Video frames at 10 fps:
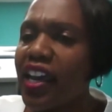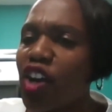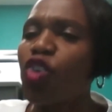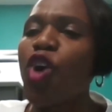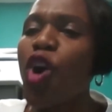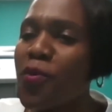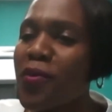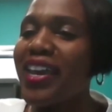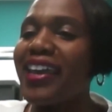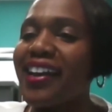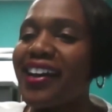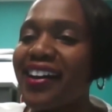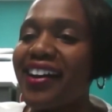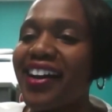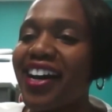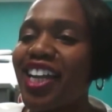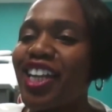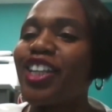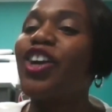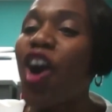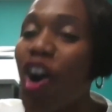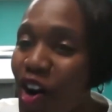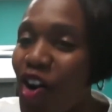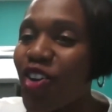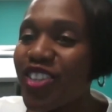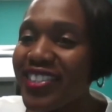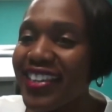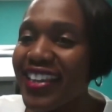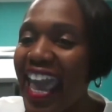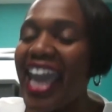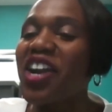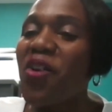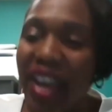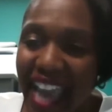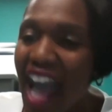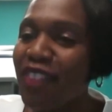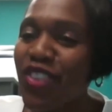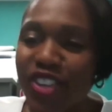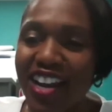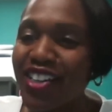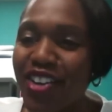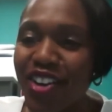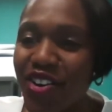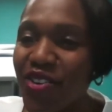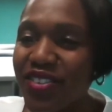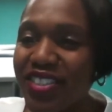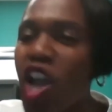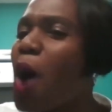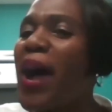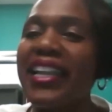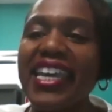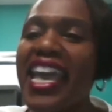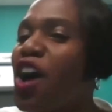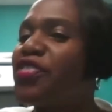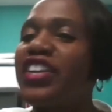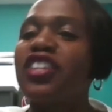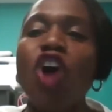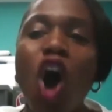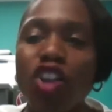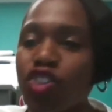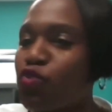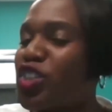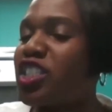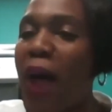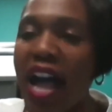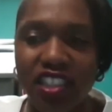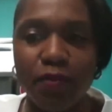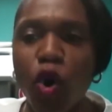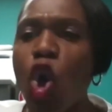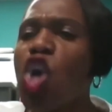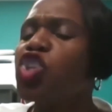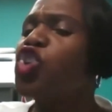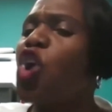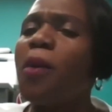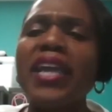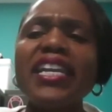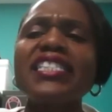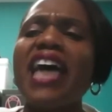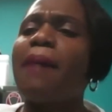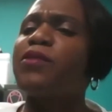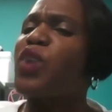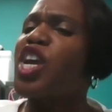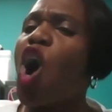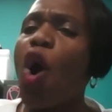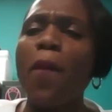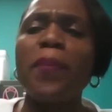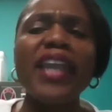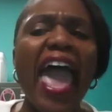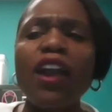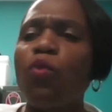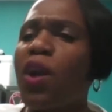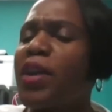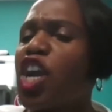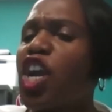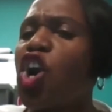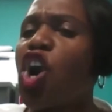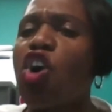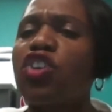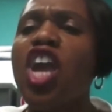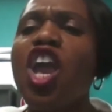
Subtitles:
grooming girls and going after young girls?" Nobody held adults responsible. Too many times we hold Black women and girls